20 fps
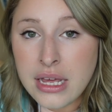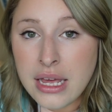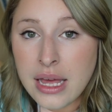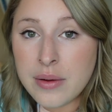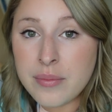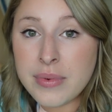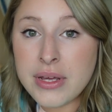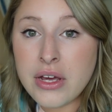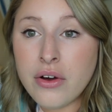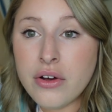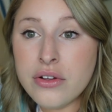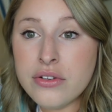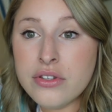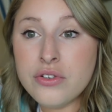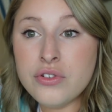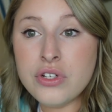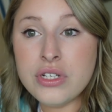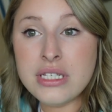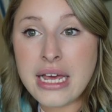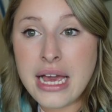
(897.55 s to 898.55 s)
And we also
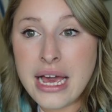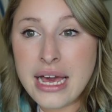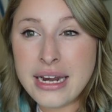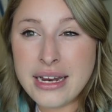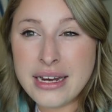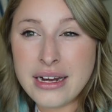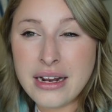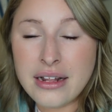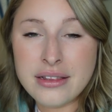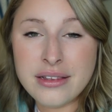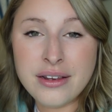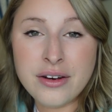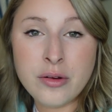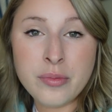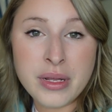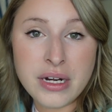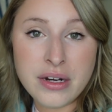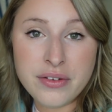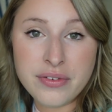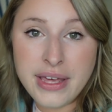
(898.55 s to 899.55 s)
just added a little
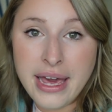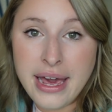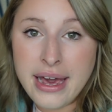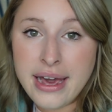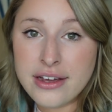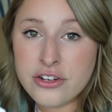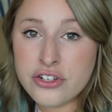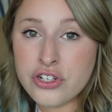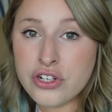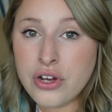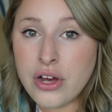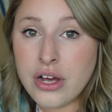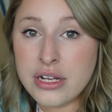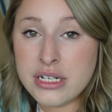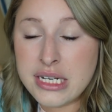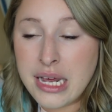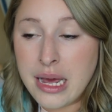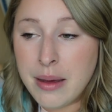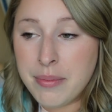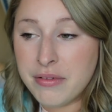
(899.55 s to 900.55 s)
bit of cash on
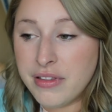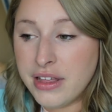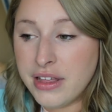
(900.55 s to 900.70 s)
top of